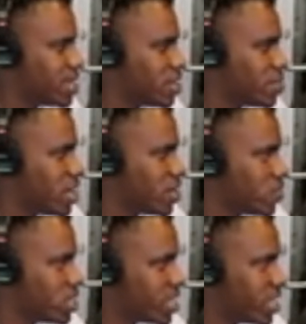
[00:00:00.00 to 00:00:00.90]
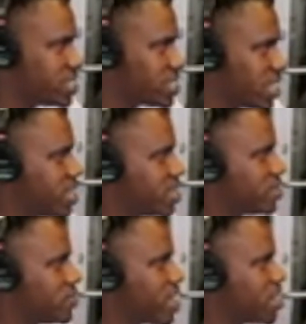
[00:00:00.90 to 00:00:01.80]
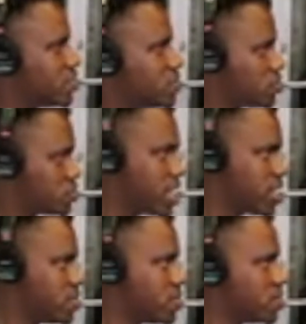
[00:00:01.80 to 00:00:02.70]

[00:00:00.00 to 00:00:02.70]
no matter what they say, you gotta do what you gotta do.